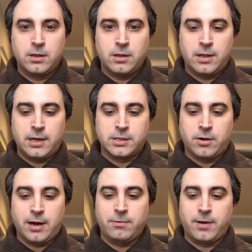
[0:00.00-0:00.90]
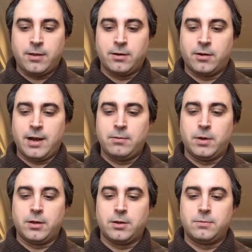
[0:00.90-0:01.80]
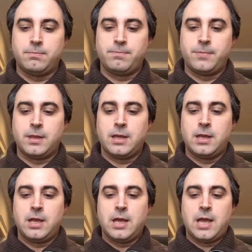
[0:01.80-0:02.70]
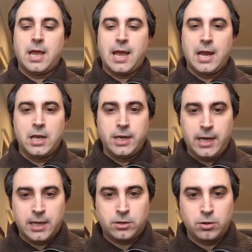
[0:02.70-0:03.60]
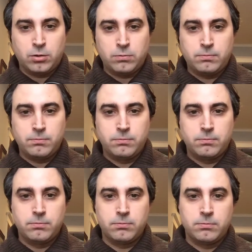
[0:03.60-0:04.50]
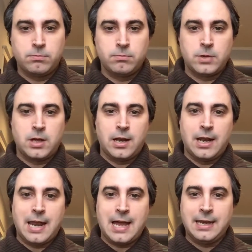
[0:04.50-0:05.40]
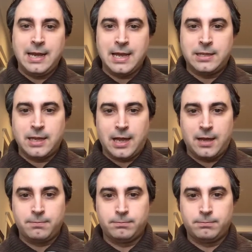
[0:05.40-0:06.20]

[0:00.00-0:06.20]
that is grandfather and grandmother, el nieto, la nieta,